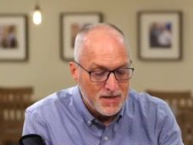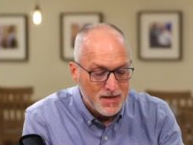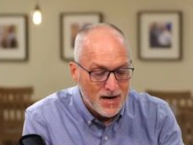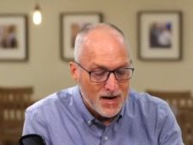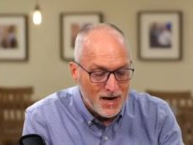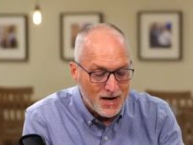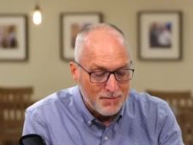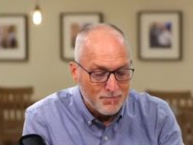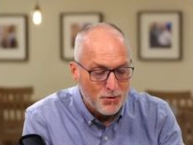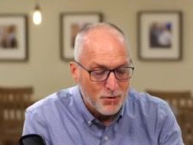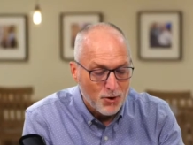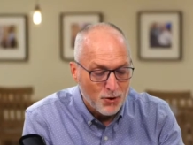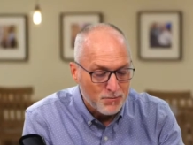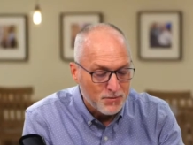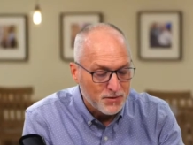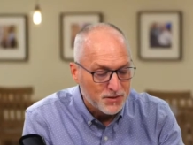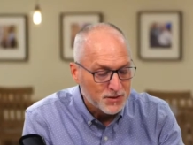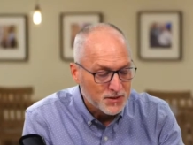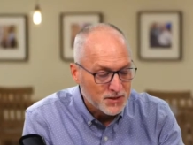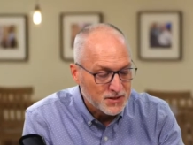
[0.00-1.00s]
I am
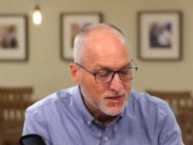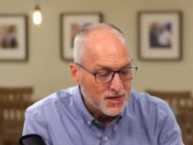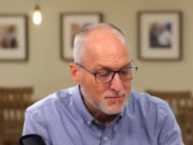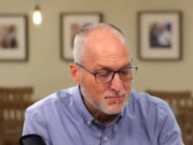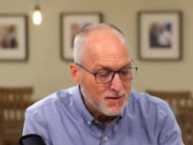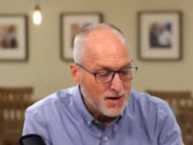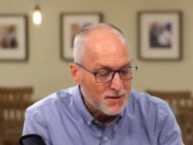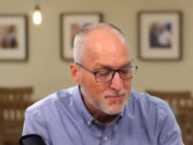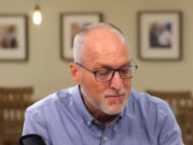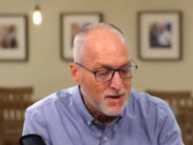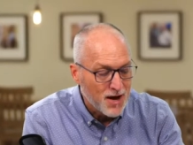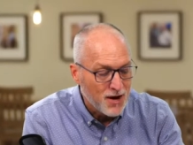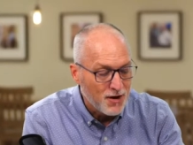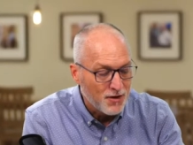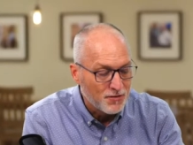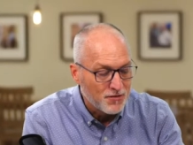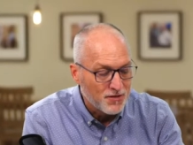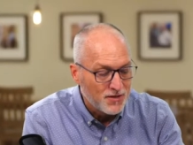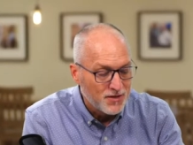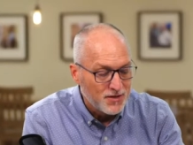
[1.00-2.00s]
purposed that my
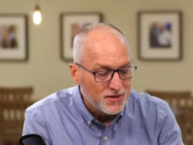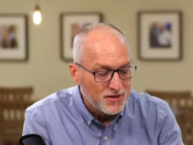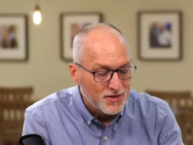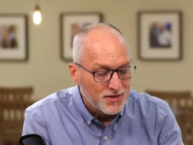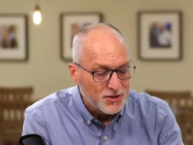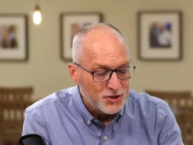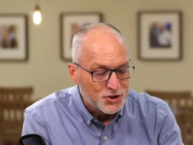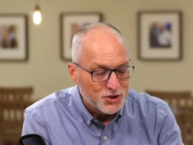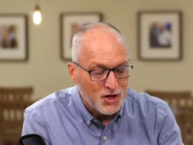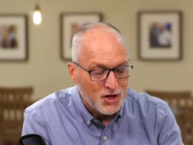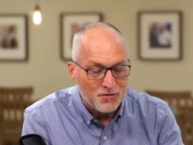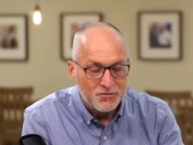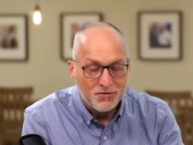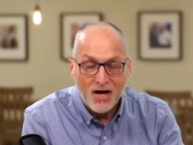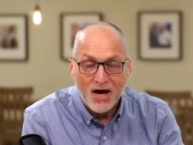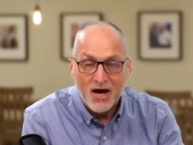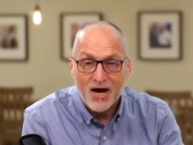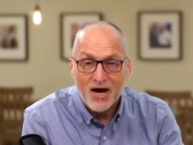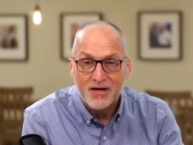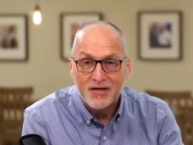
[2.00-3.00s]
mouth shall
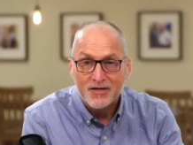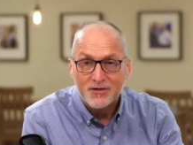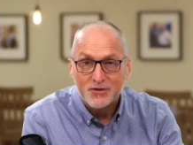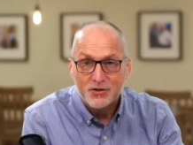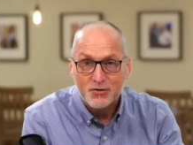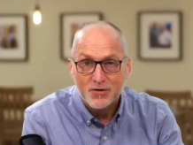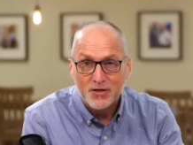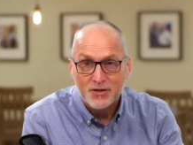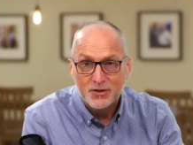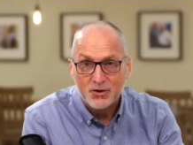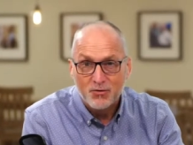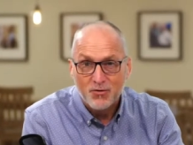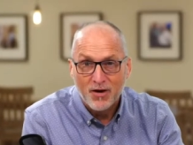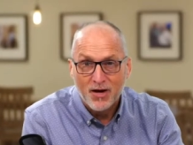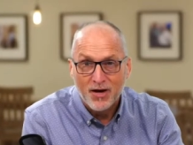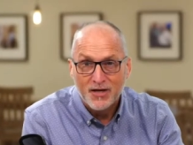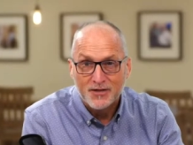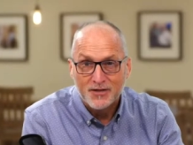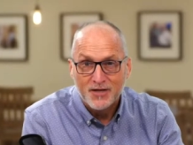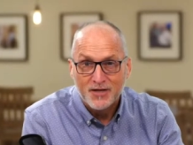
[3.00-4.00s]
not
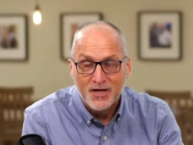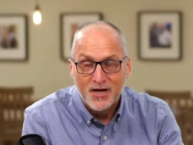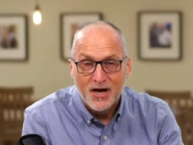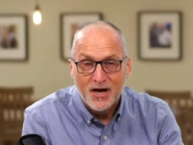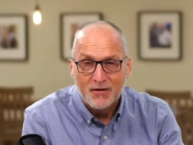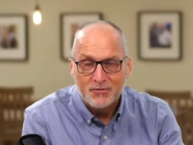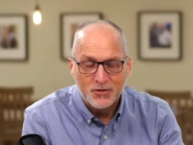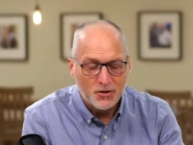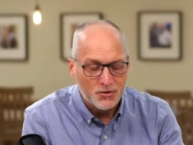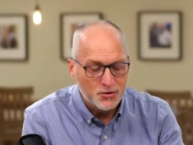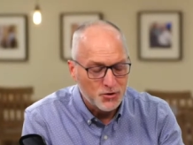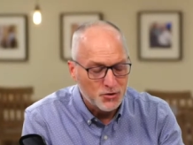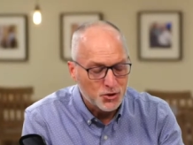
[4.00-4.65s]
transgress. I was also